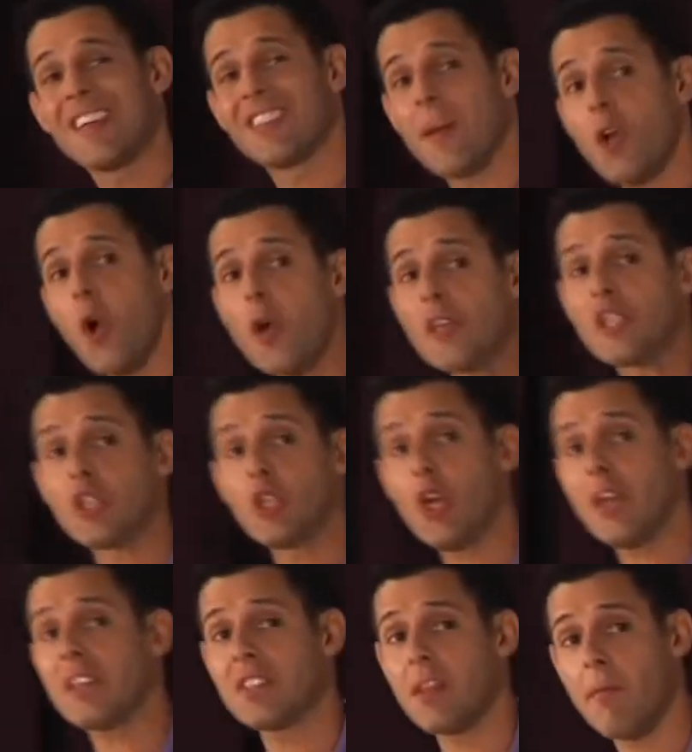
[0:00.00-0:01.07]
is I'm going to
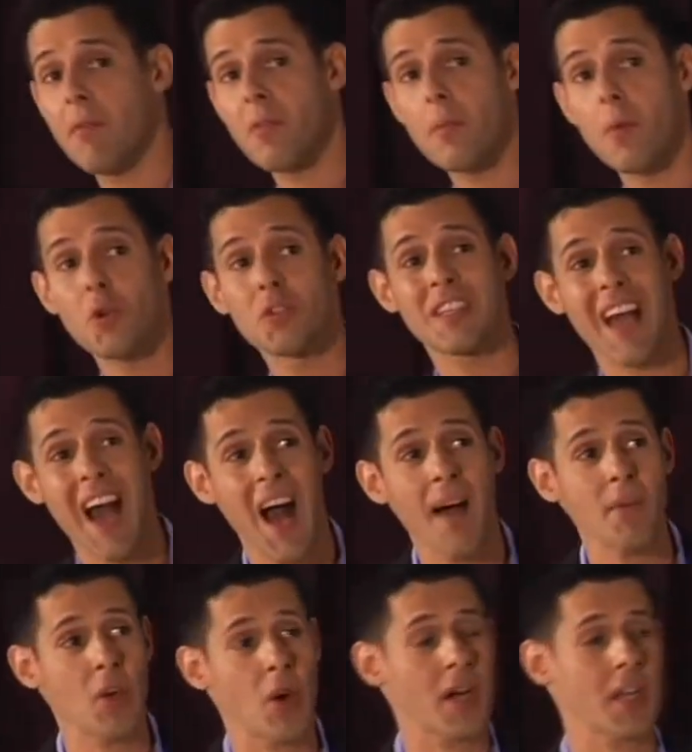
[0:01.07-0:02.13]
look at some of the most
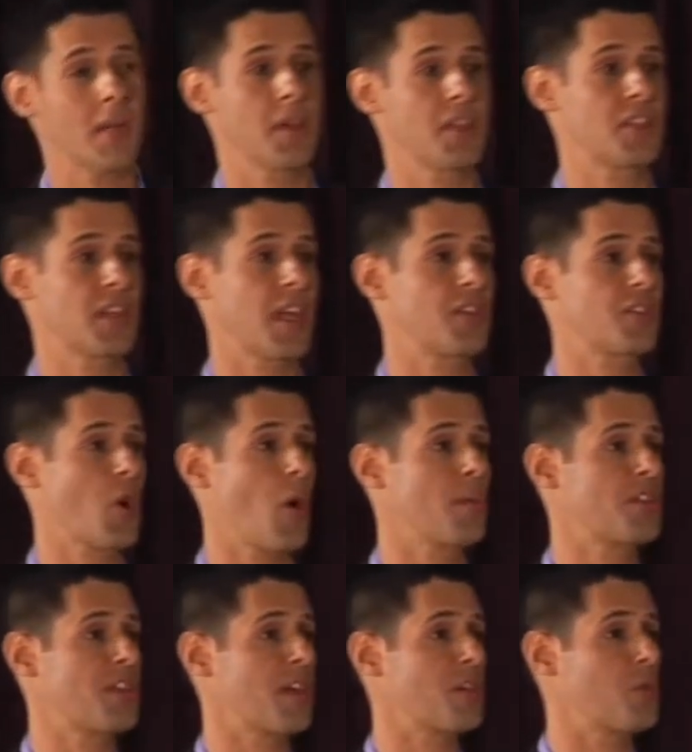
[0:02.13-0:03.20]
common arguments against
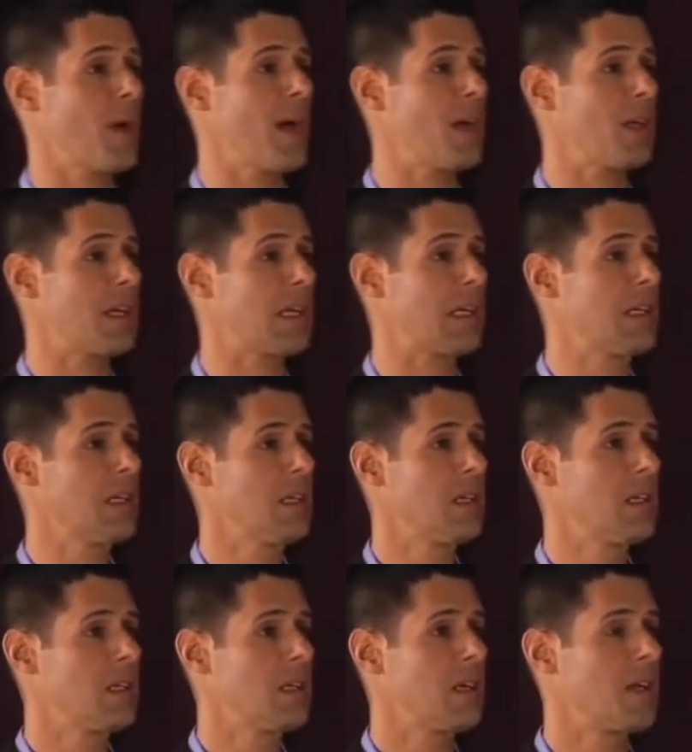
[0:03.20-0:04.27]
homosexuality
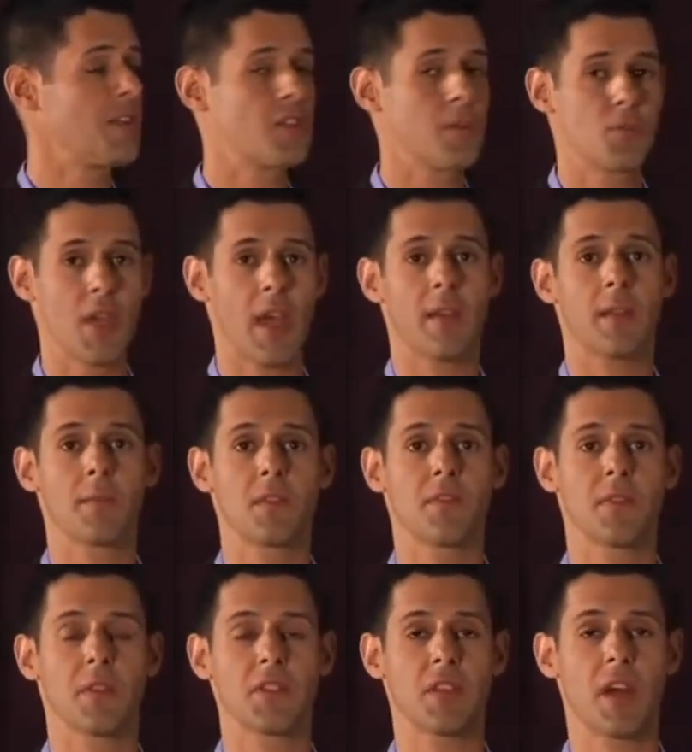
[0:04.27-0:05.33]
and subject them to
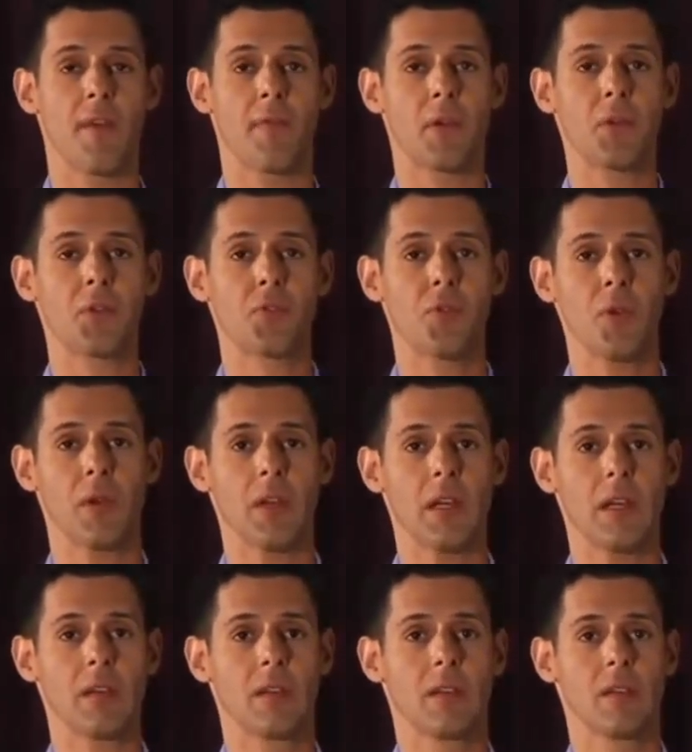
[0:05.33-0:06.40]
philosophical scrutiny,
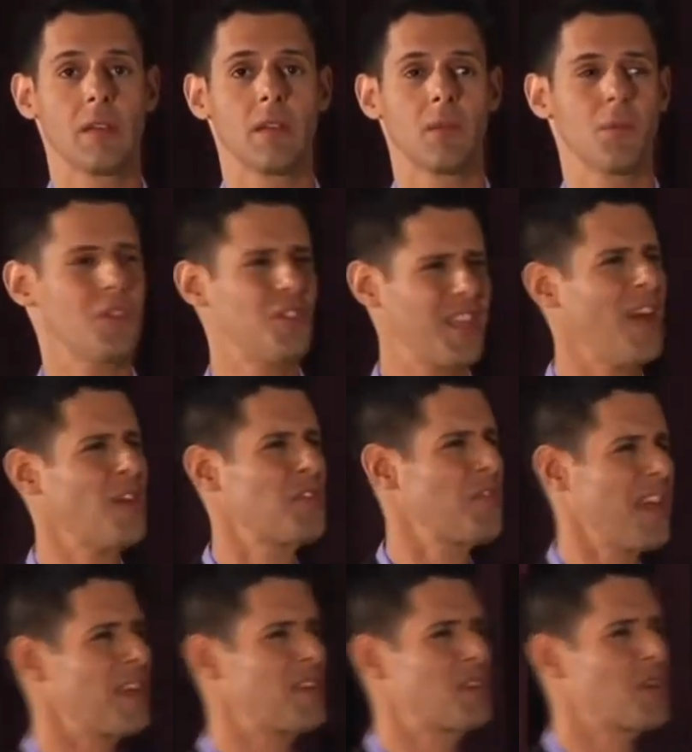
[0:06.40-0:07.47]
which sounds
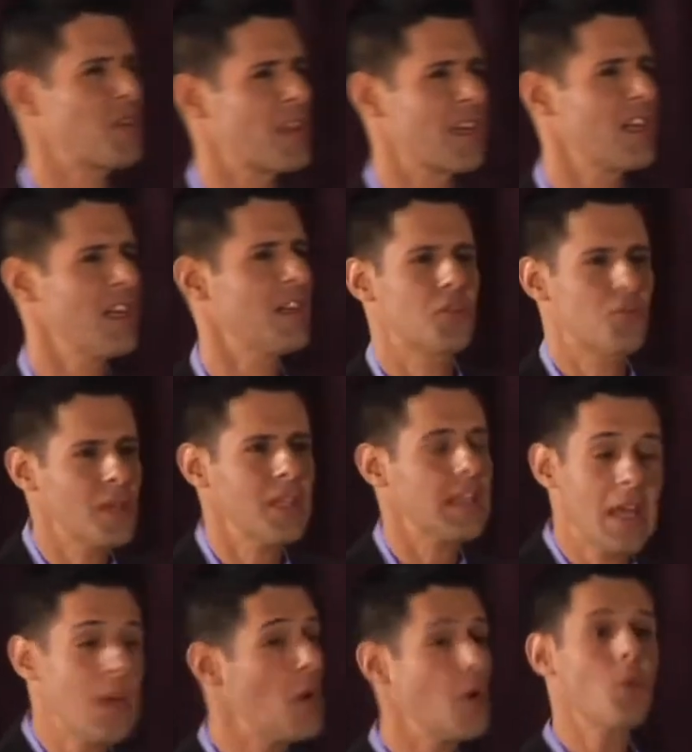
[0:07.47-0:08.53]
fancier than it is.
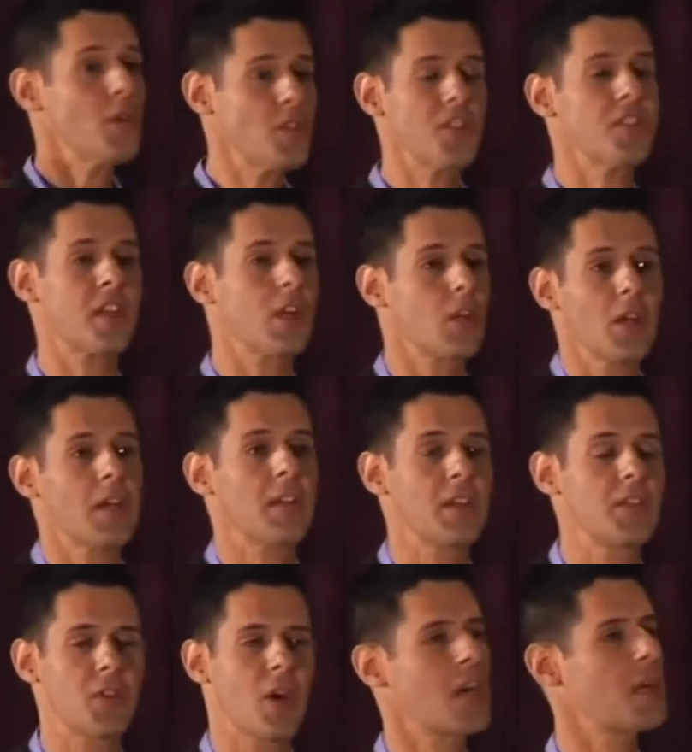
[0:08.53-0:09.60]
Really, we're just going to look at
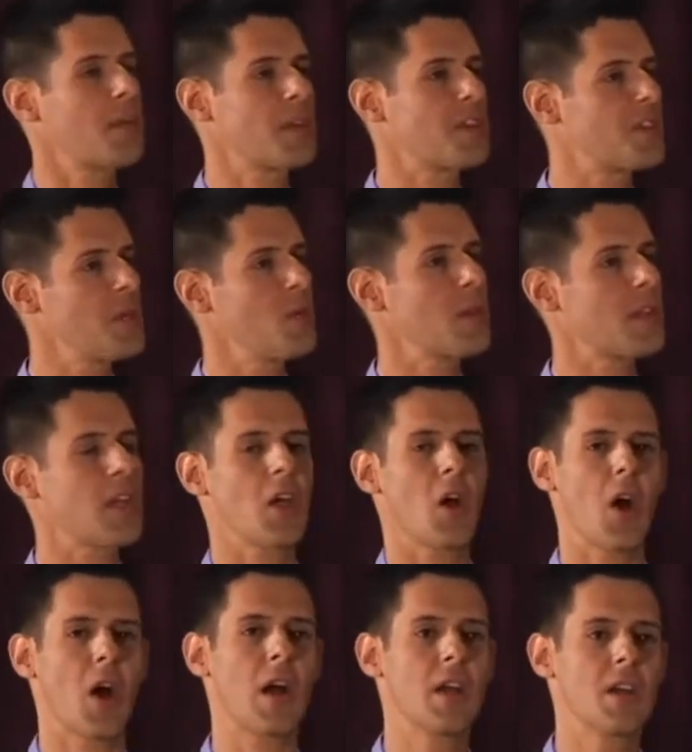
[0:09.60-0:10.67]
these arguments, see what they
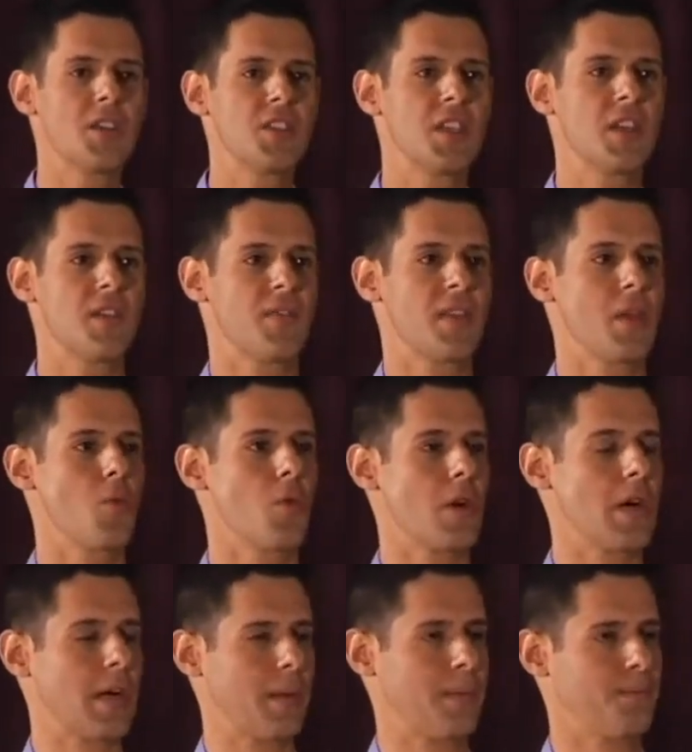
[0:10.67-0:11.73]
are, see if they
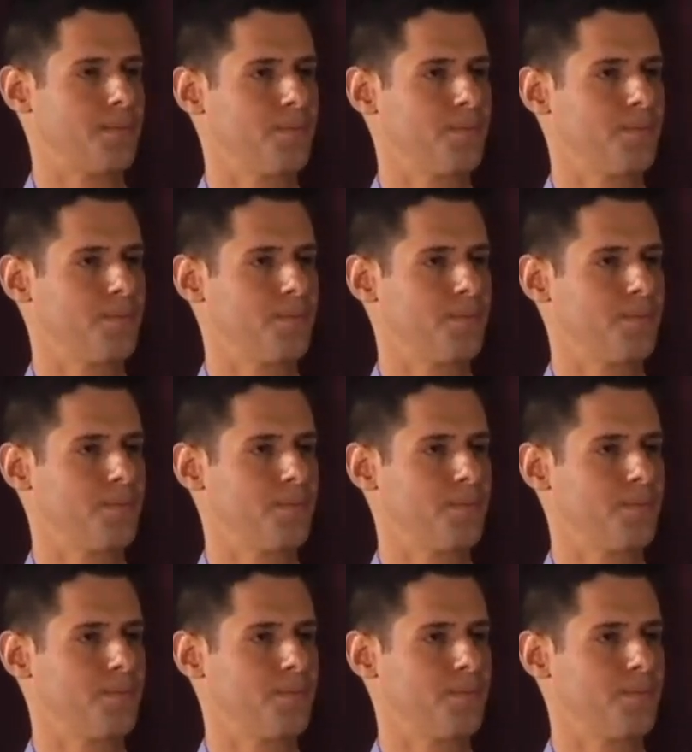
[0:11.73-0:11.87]
work.